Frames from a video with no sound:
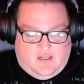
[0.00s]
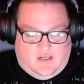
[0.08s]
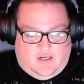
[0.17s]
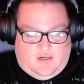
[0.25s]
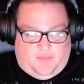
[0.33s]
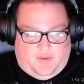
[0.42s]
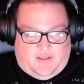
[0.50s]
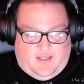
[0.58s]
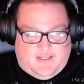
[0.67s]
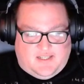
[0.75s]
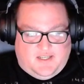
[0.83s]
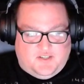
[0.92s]
But the
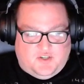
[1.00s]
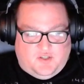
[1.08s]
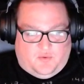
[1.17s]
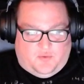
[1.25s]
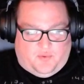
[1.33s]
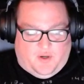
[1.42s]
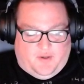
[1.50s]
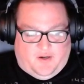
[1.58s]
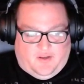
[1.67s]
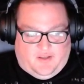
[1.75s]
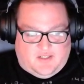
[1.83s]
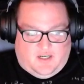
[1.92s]
extension that we're
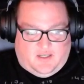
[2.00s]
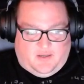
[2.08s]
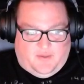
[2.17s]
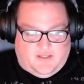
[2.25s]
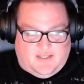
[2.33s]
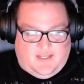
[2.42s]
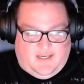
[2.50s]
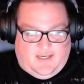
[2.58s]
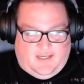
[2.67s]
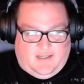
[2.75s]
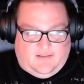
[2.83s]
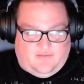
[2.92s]
primarily talking about
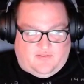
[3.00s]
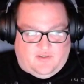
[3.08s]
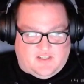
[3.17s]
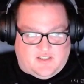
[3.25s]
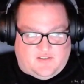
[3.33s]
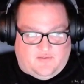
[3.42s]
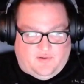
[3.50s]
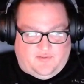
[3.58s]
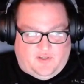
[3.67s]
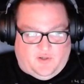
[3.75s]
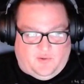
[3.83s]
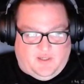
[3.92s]
today for this
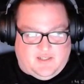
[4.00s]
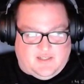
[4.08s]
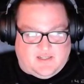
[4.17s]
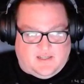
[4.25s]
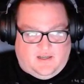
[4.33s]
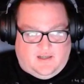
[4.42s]
review is